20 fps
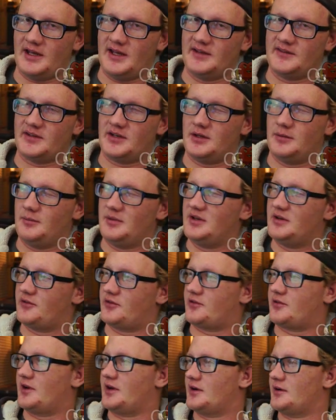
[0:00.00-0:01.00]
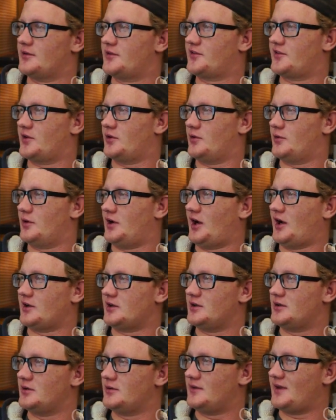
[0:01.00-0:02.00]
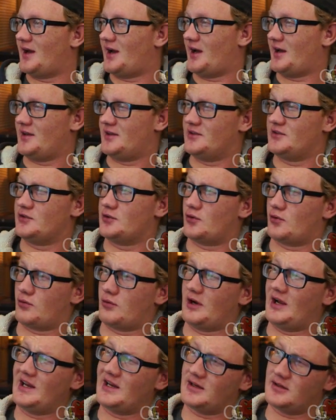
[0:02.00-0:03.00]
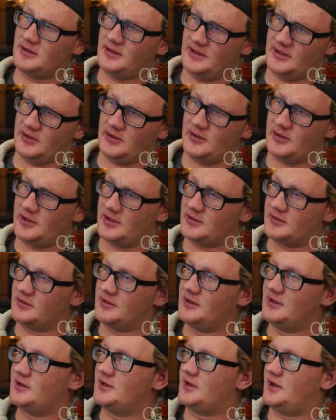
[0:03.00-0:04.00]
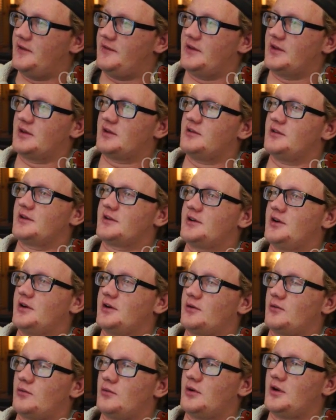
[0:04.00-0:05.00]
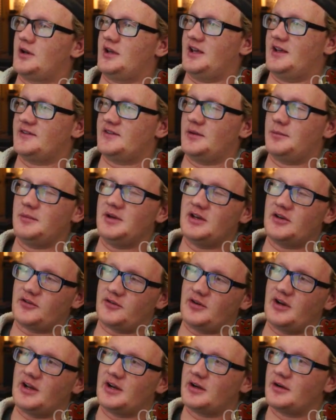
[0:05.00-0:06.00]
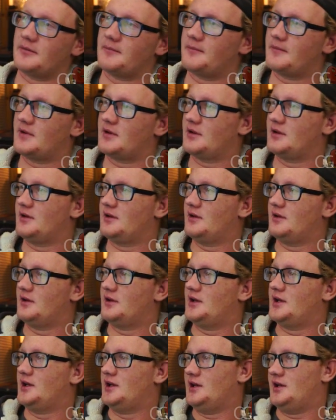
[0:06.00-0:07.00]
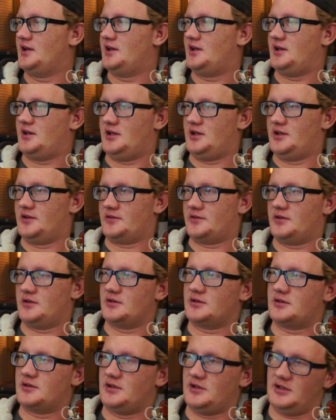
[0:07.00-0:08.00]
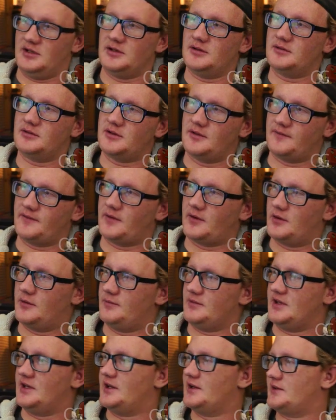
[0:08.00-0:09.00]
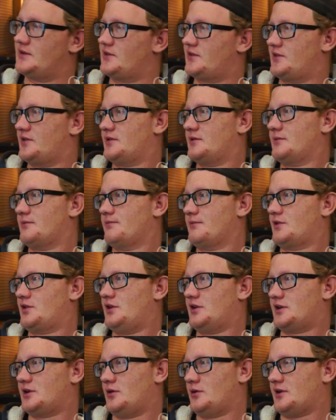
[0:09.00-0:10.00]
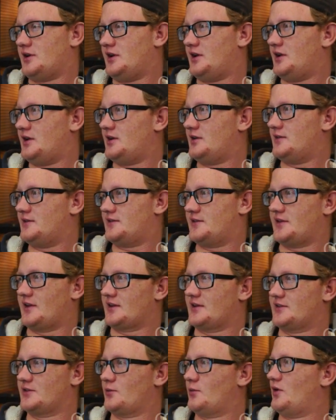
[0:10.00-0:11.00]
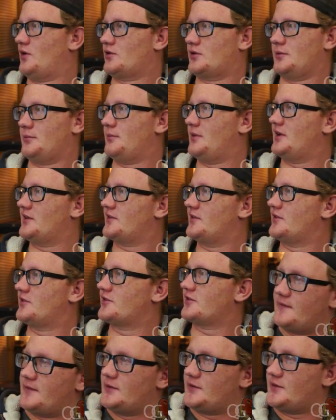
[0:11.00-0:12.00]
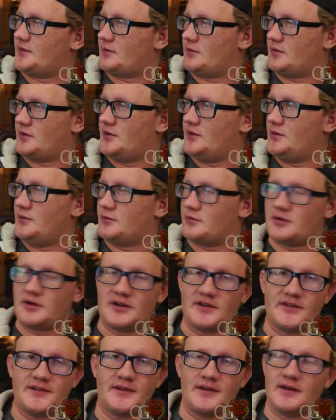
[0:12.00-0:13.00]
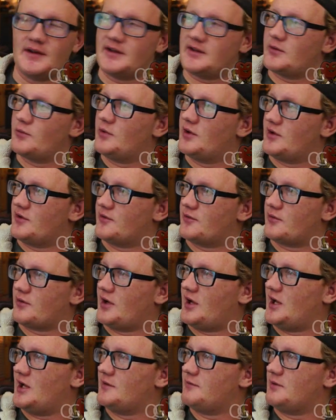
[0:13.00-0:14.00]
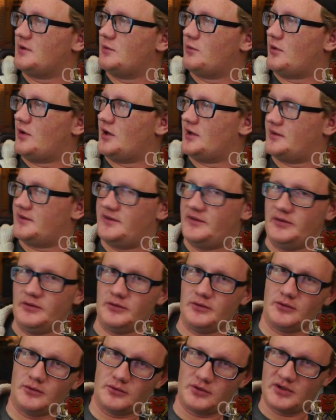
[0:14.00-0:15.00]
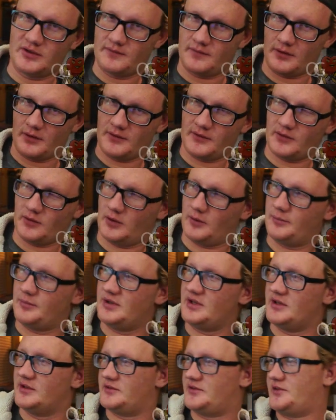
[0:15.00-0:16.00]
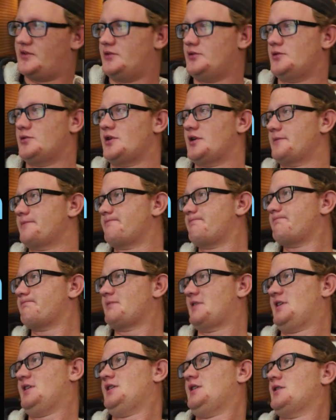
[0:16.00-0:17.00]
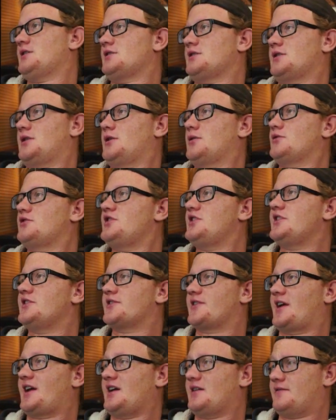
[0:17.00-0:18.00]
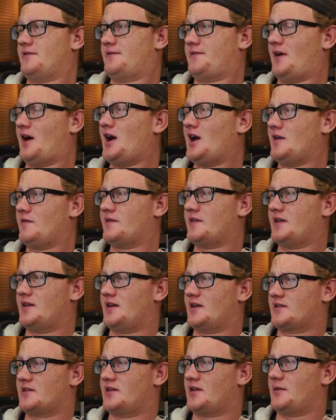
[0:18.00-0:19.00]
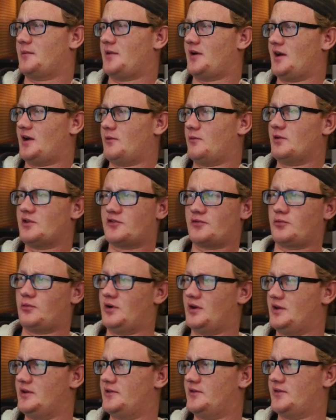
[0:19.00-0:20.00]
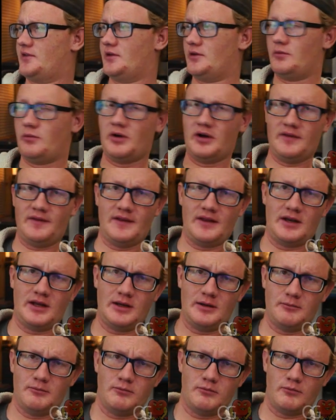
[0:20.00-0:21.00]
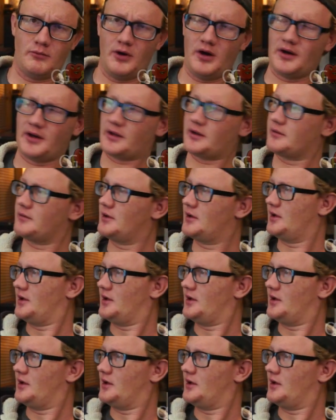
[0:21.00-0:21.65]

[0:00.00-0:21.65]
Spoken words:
as an administrator. So how you do that is you right click on it and then click on Run as Administrator. And it's going to confirm yes. Click OK. It's like it's a welcome message. First thing we're going to do, we're going to select what drive we want to convert to our PS2 one. Oh geez, I have 5 connected to mine. Which one is the one that I'm wanting?